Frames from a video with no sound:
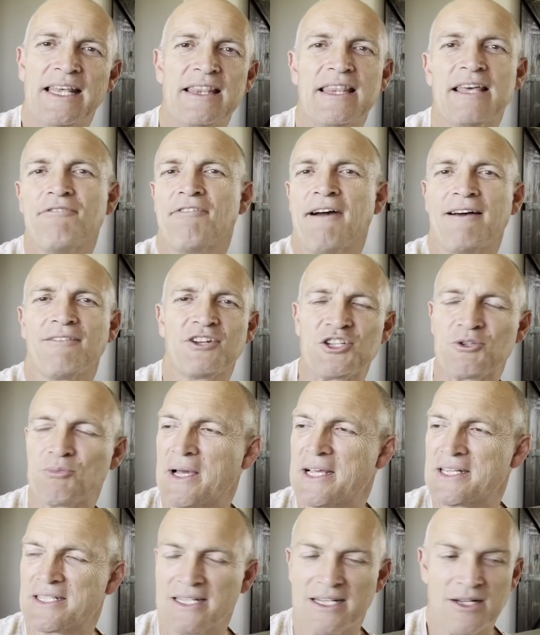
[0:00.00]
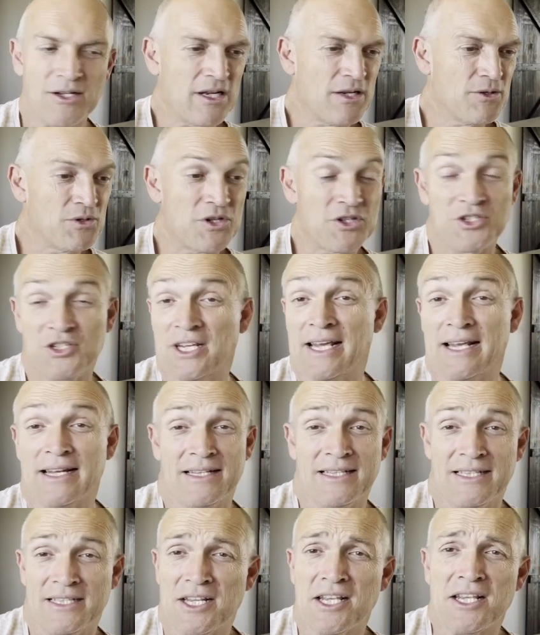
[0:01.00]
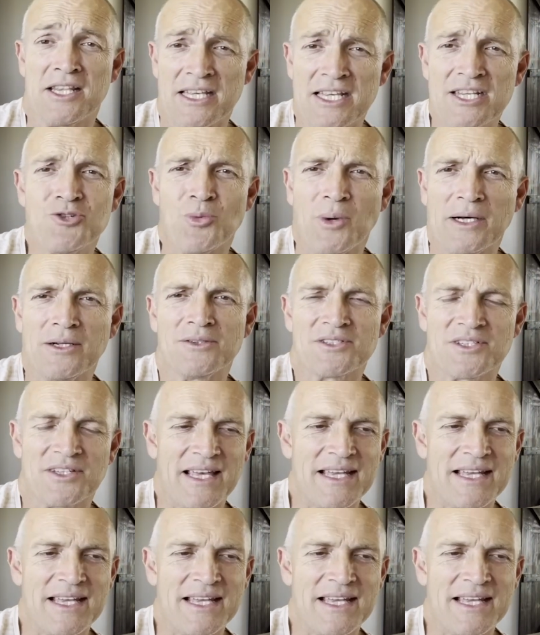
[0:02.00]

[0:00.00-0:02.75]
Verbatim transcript: they found a space and they just dig, dig these wells.